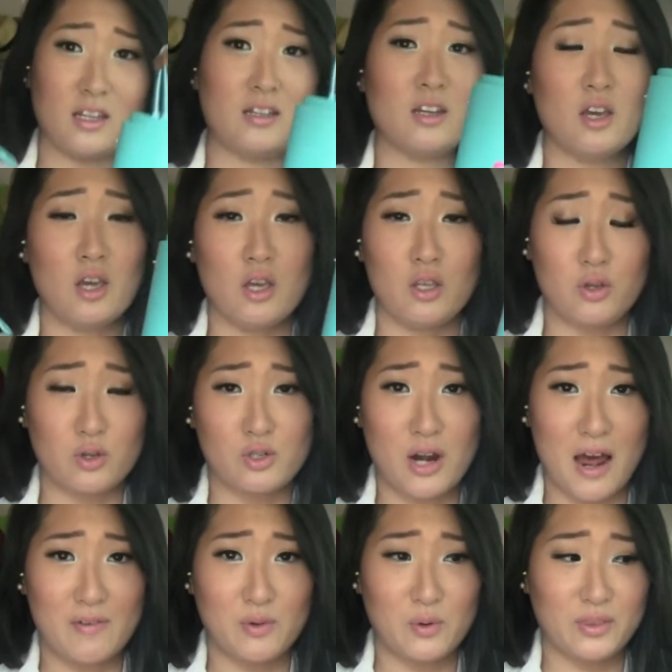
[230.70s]
then you can
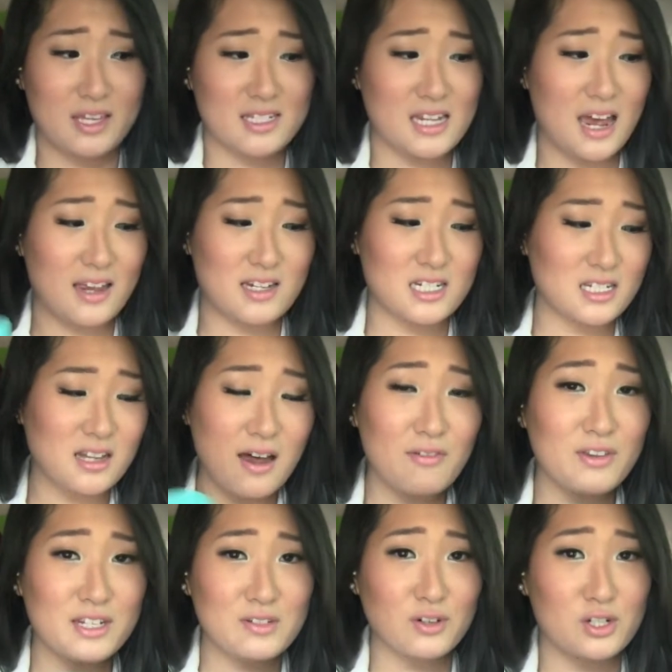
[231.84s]
travel with this. I just
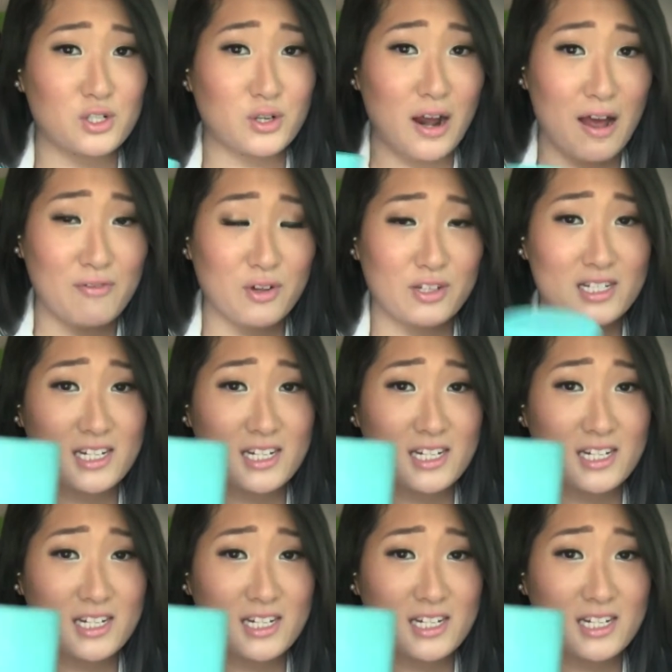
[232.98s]
love this for travel.